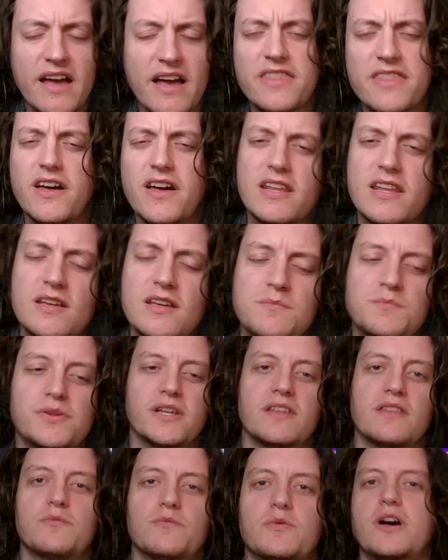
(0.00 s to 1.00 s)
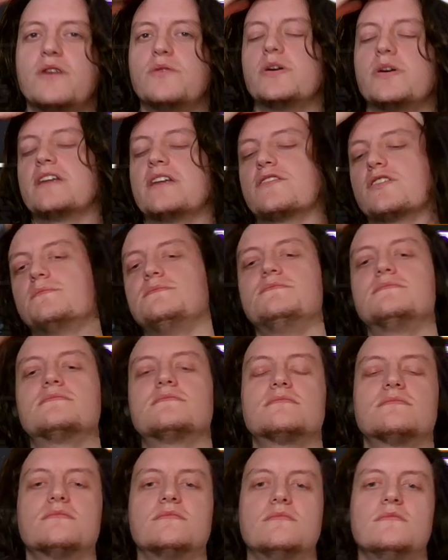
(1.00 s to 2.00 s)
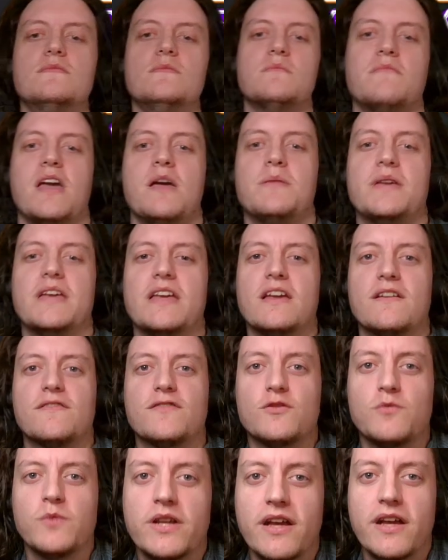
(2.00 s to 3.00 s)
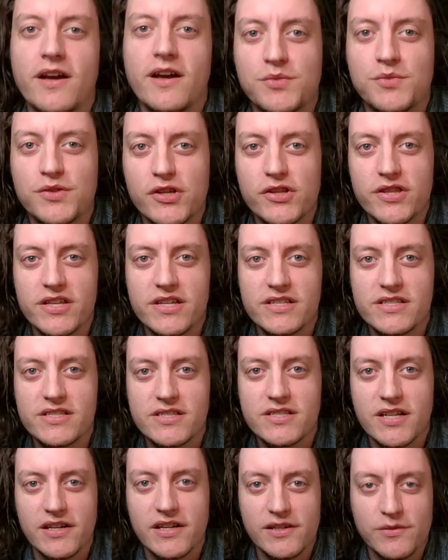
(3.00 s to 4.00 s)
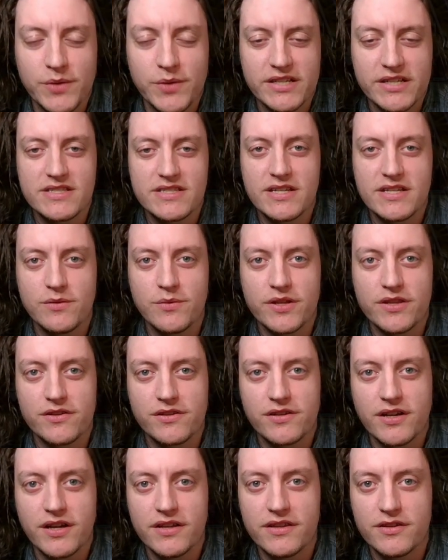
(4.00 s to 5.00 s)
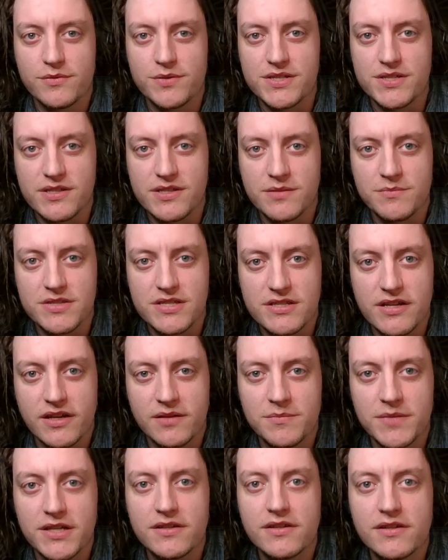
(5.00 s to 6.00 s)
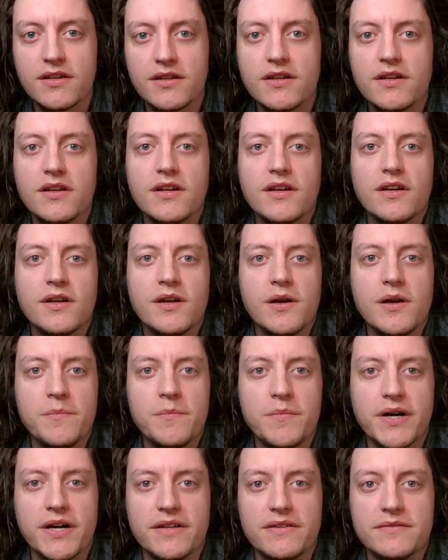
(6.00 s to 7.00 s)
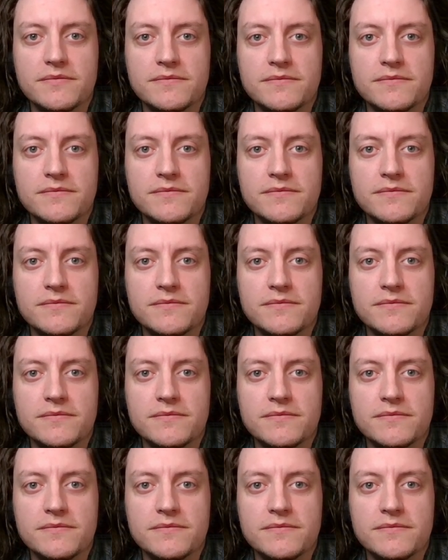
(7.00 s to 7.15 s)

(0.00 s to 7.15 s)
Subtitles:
thought he had played. Well, whatever. Maybe if and when I upload this, we can see whether or not there was some mistake made. But